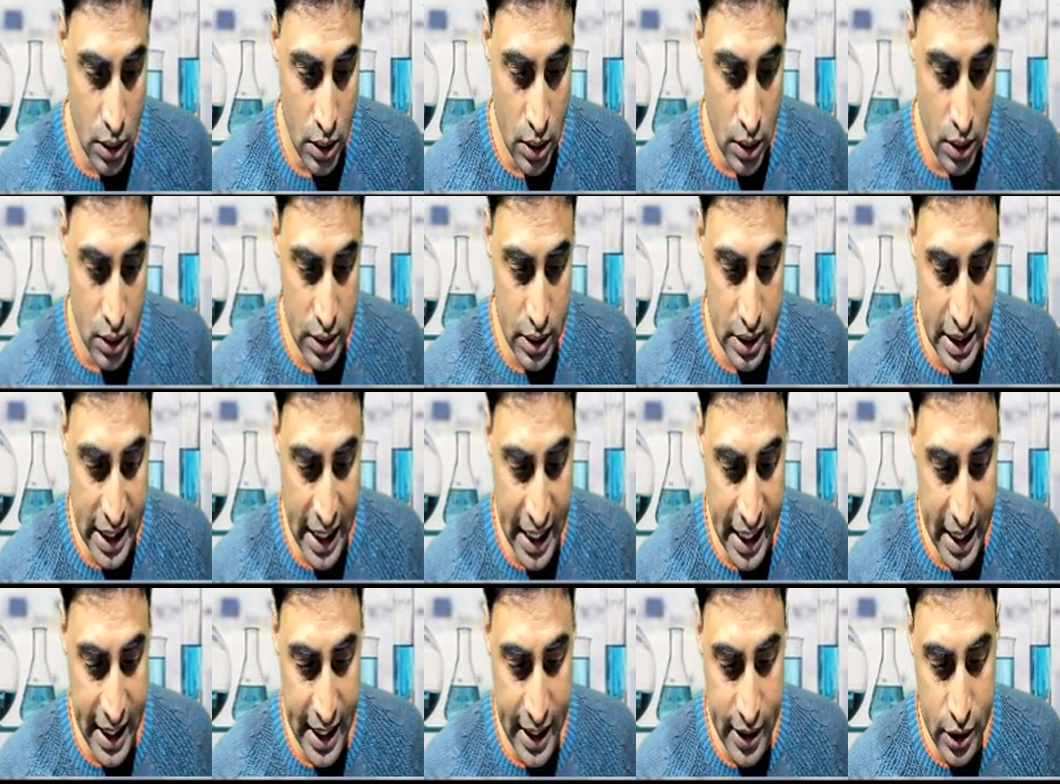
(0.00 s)

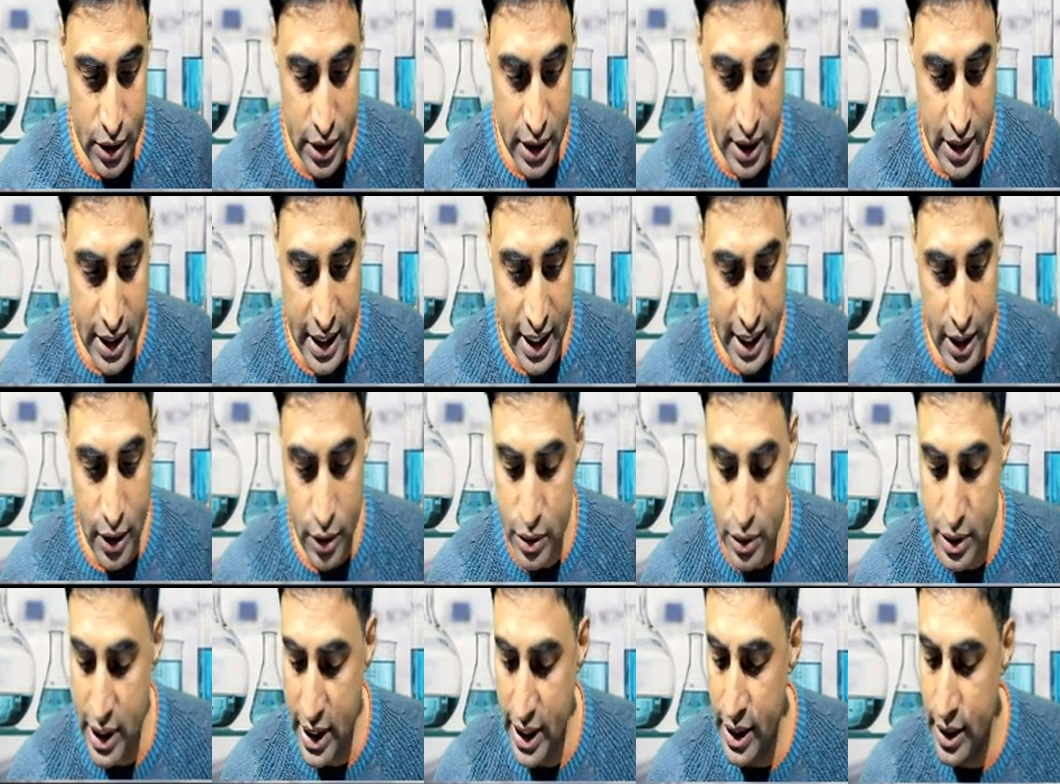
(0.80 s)
Dinitrogen
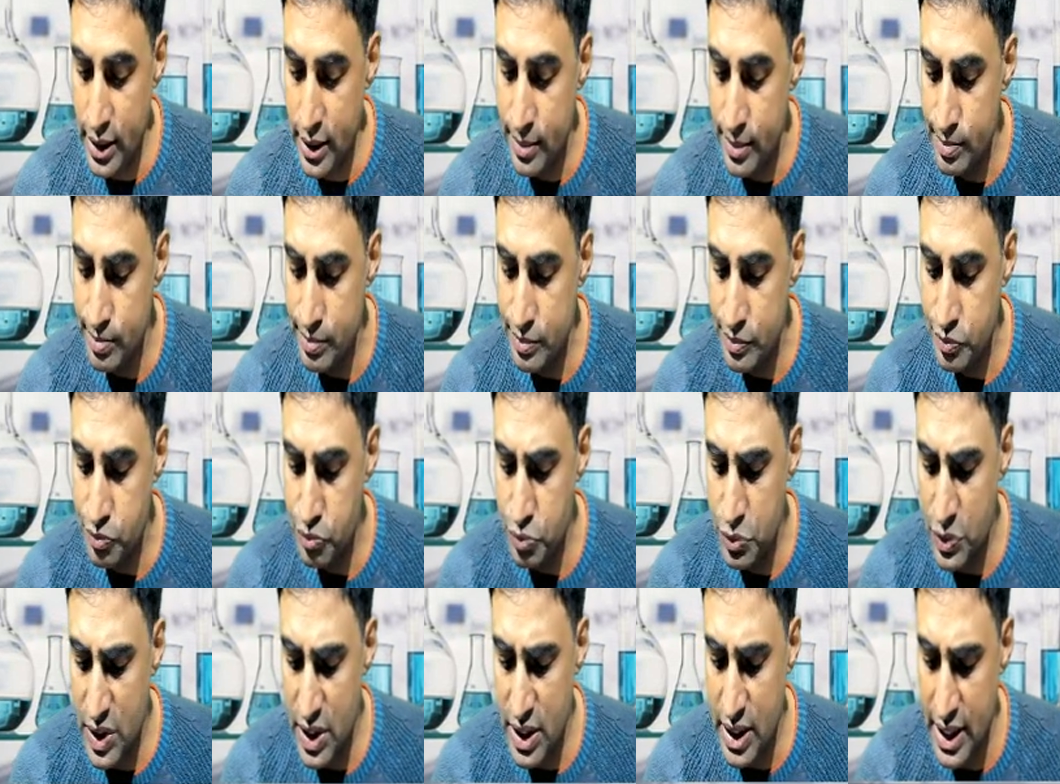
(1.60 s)
trioxide
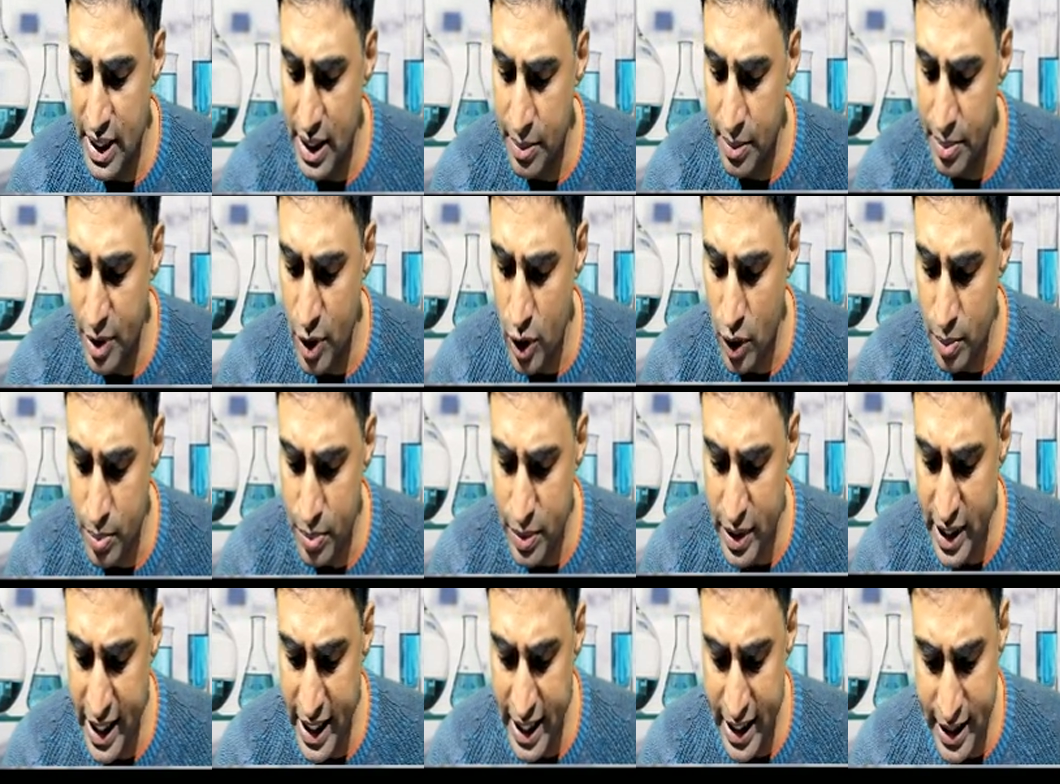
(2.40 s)
can be
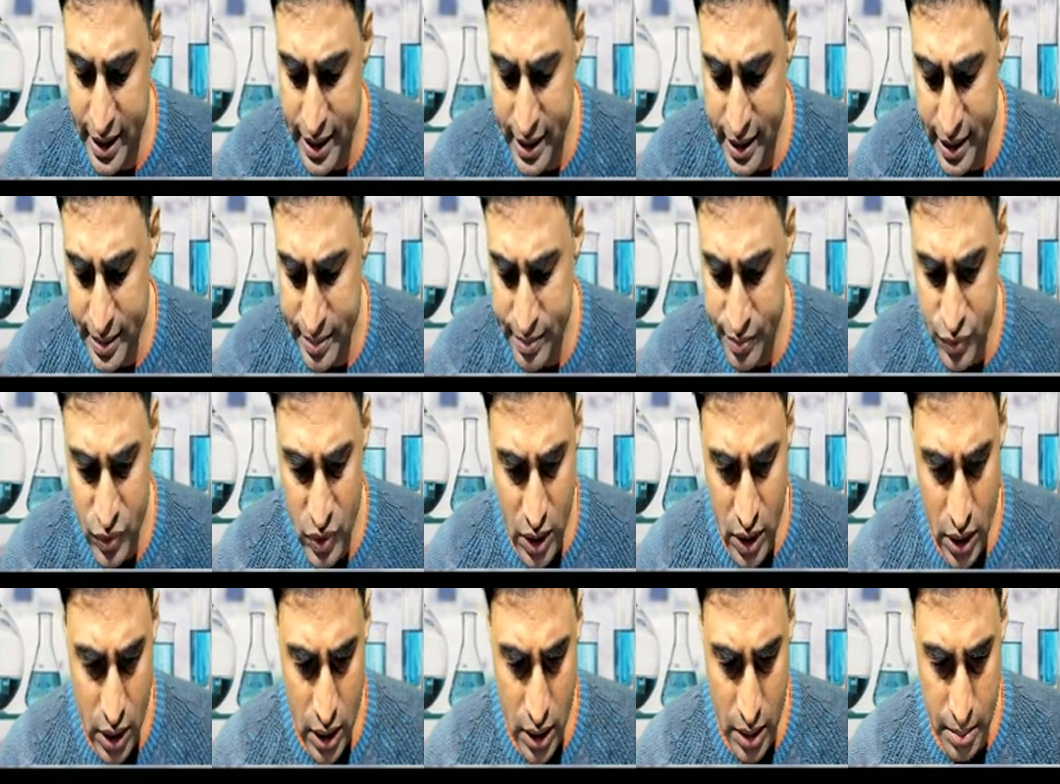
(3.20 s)
obtained
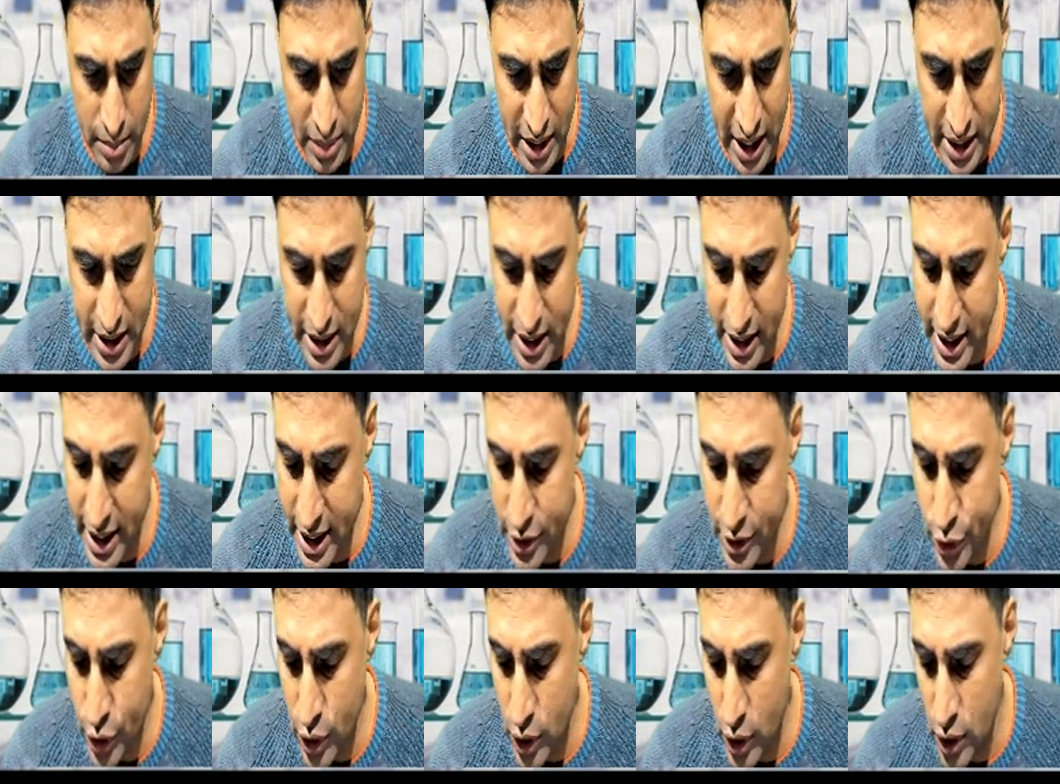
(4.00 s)
by the
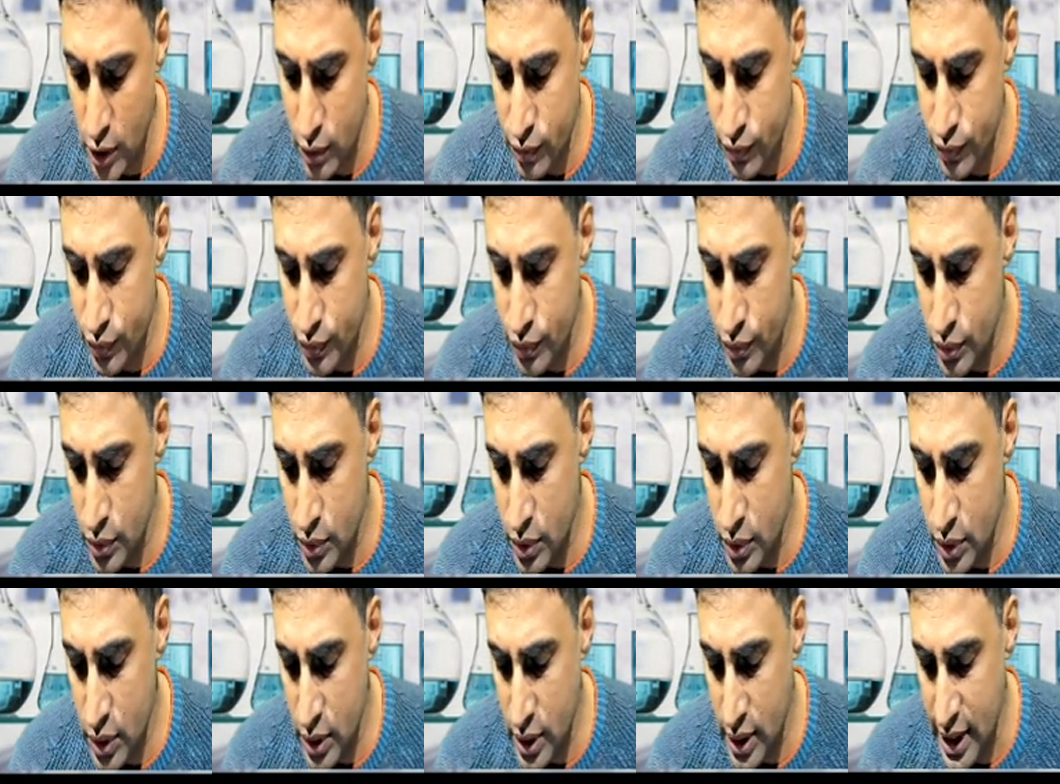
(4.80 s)
reaction of
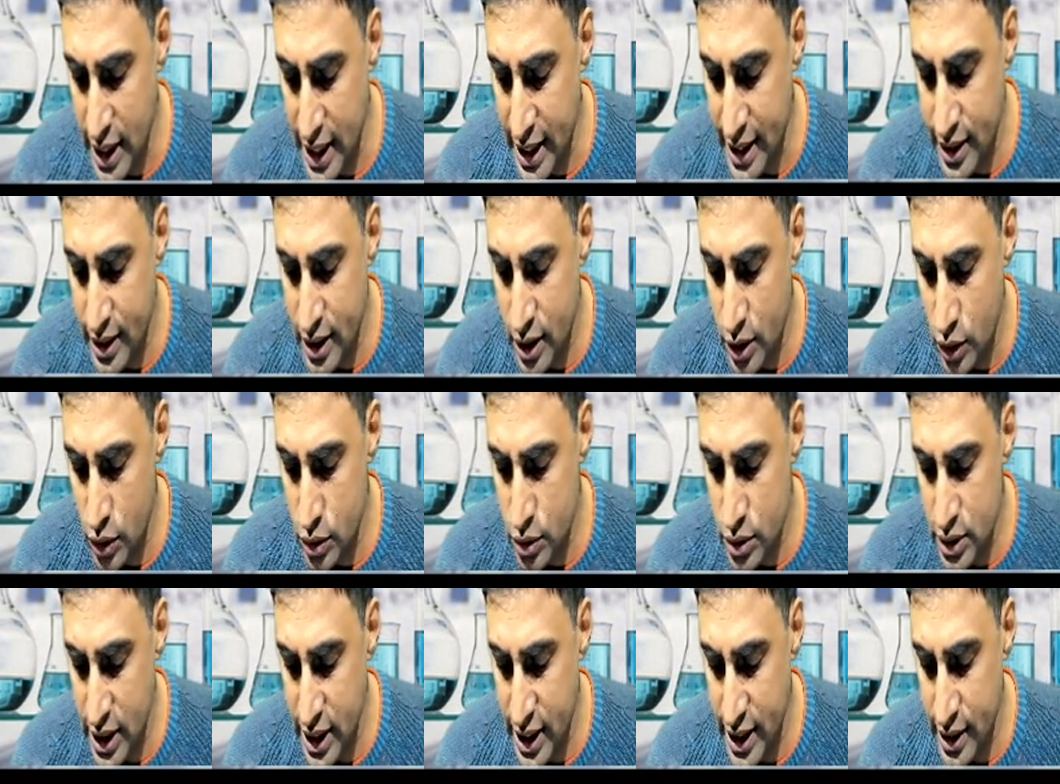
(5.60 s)
nitric
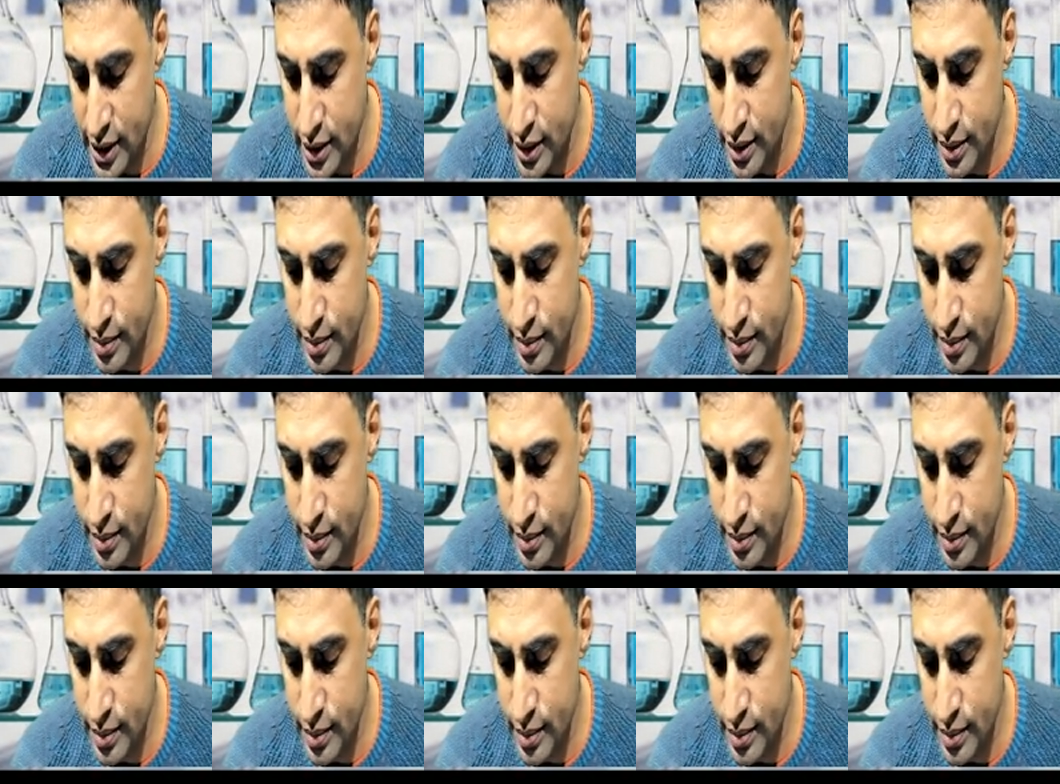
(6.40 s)
oxide